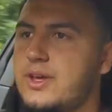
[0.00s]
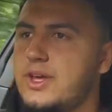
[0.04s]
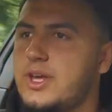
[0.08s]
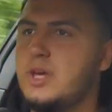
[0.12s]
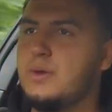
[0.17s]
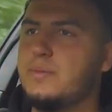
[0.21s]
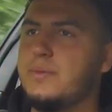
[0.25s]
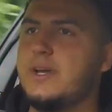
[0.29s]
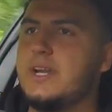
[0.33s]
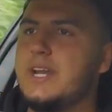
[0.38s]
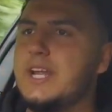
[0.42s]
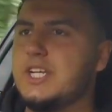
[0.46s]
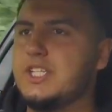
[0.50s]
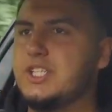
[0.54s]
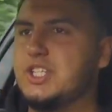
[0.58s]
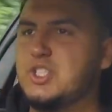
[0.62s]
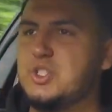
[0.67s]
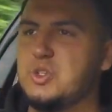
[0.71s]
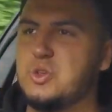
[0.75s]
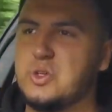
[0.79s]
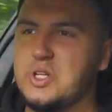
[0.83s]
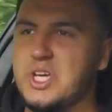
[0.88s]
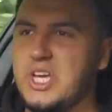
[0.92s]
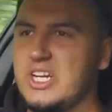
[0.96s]
We're literally
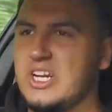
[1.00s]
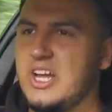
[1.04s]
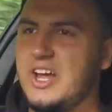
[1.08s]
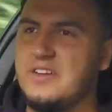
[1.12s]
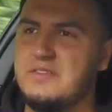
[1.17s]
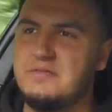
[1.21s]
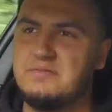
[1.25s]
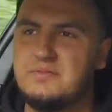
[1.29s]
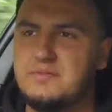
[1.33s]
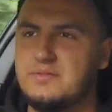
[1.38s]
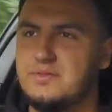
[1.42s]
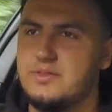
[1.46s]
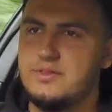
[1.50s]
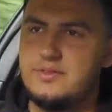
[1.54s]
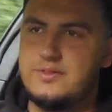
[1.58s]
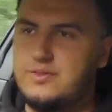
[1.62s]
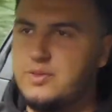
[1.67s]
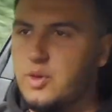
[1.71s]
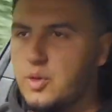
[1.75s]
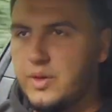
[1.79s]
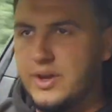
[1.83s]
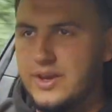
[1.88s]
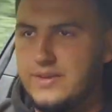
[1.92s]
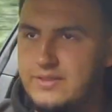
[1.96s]
talking like
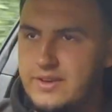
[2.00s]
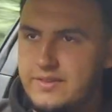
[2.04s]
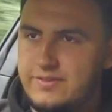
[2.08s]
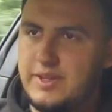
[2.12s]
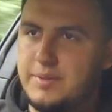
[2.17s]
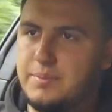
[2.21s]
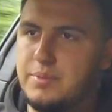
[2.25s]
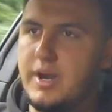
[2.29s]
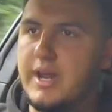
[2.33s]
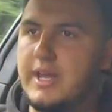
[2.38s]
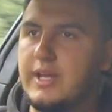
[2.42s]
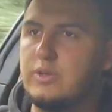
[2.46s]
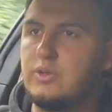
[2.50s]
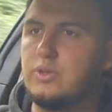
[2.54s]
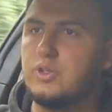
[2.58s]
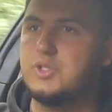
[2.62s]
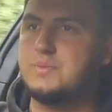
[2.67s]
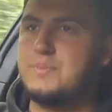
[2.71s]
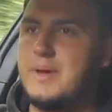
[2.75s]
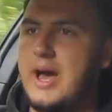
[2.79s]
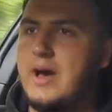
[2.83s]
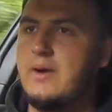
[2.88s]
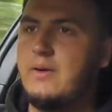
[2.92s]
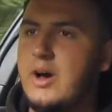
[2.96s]
40-50 brake
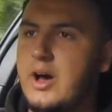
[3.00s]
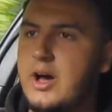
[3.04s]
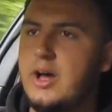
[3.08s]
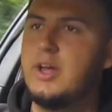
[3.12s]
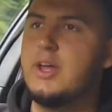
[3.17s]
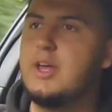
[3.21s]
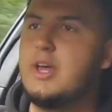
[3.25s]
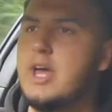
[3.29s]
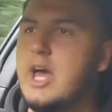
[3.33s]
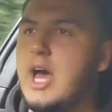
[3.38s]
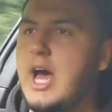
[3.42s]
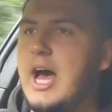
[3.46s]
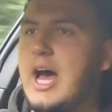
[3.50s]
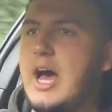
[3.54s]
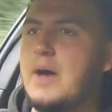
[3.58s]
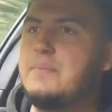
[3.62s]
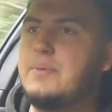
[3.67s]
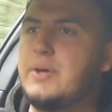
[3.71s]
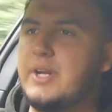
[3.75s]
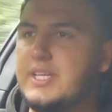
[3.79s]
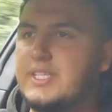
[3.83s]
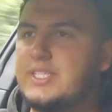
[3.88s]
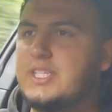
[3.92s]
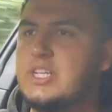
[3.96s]
horsepower,
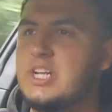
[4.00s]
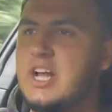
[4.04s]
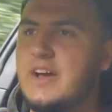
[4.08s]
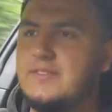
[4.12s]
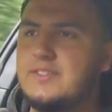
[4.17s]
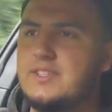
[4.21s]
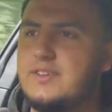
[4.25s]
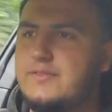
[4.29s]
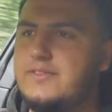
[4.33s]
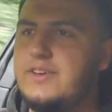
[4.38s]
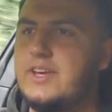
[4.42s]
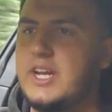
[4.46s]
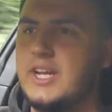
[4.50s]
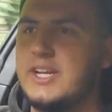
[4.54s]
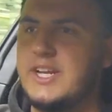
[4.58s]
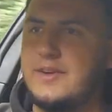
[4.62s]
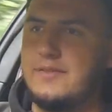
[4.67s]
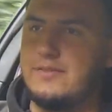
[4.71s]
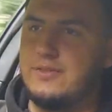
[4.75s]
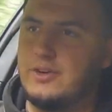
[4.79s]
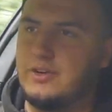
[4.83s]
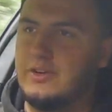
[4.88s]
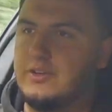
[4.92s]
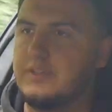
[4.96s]
but it's enough to feel a
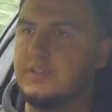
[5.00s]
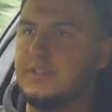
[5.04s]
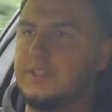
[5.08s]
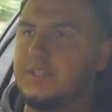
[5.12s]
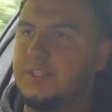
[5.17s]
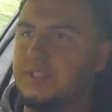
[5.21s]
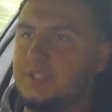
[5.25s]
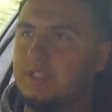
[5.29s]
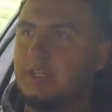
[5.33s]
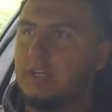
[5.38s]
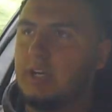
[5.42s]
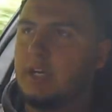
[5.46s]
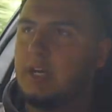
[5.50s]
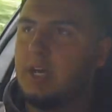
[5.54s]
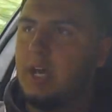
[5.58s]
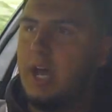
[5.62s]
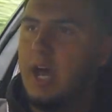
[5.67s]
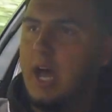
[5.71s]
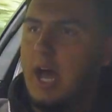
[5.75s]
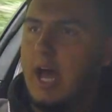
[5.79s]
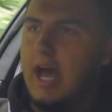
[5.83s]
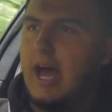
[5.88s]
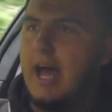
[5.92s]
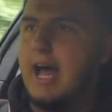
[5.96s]
difference.
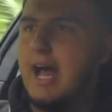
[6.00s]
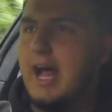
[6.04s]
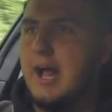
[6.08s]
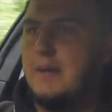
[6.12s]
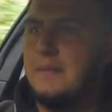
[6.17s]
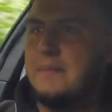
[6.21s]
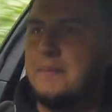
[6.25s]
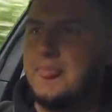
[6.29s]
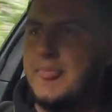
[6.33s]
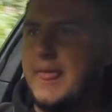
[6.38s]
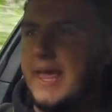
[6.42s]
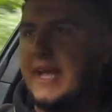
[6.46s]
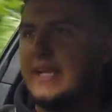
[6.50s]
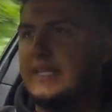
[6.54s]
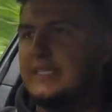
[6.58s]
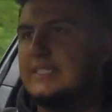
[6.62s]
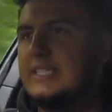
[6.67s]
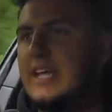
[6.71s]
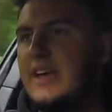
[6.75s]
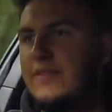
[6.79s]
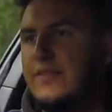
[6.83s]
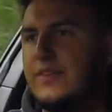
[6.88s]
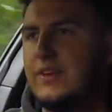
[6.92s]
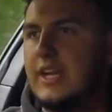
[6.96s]
It's
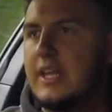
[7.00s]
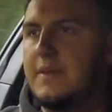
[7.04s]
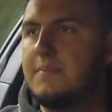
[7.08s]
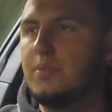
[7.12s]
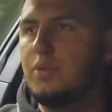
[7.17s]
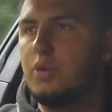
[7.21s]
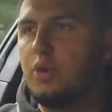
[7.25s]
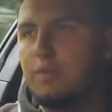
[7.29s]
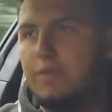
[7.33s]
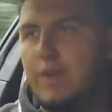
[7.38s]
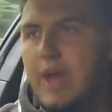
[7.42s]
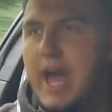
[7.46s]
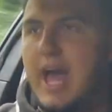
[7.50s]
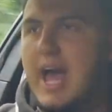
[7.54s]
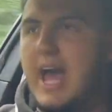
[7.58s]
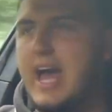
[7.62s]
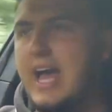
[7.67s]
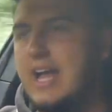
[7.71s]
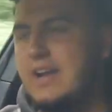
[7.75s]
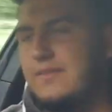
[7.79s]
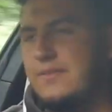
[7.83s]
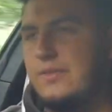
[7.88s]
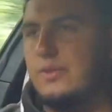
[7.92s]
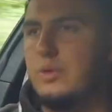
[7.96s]
definitely more of a
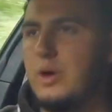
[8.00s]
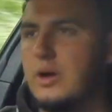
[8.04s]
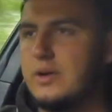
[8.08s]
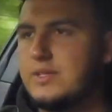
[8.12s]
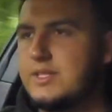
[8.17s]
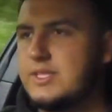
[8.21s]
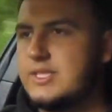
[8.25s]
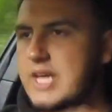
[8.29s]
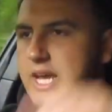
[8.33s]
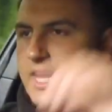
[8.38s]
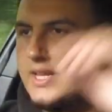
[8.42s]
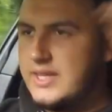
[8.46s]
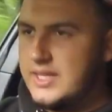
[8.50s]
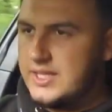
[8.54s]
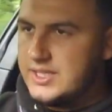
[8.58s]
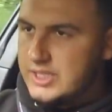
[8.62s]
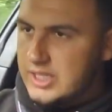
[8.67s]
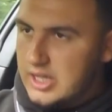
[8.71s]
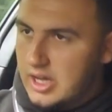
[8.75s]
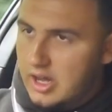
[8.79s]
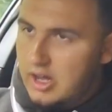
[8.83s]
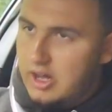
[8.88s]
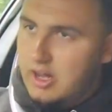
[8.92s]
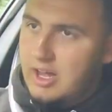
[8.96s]
handful, I'd say, this
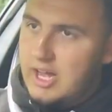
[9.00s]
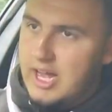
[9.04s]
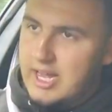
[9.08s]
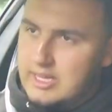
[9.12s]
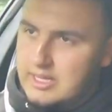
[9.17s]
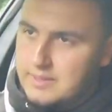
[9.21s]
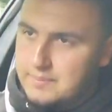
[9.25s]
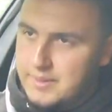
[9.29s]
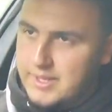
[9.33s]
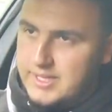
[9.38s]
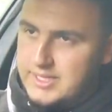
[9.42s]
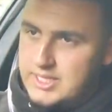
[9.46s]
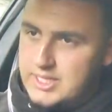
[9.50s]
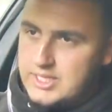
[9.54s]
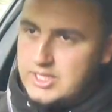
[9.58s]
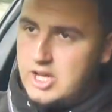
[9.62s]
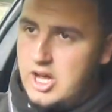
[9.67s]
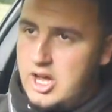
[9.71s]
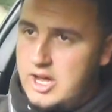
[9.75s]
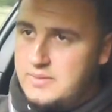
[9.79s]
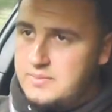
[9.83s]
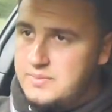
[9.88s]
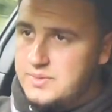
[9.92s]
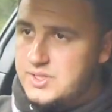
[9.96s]
car at the best of
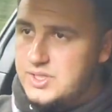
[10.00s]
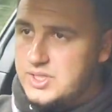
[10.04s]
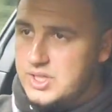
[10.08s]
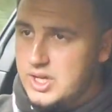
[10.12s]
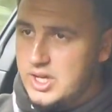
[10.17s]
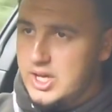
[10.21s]
times,